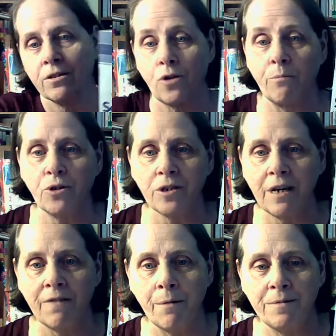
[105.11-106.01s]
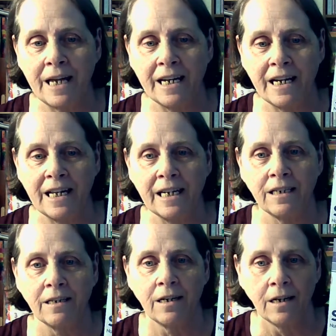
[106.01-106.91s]
so I'm sure they've updated it
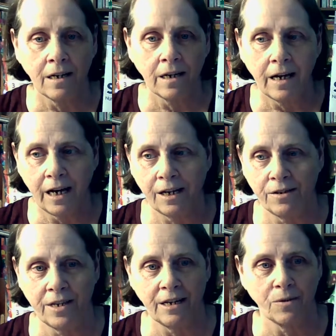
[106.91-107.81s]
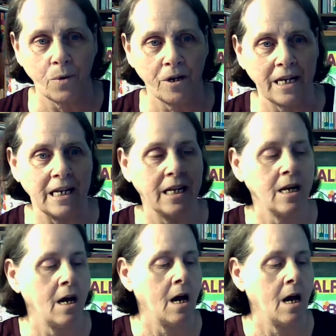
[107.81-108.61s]
and things were needed.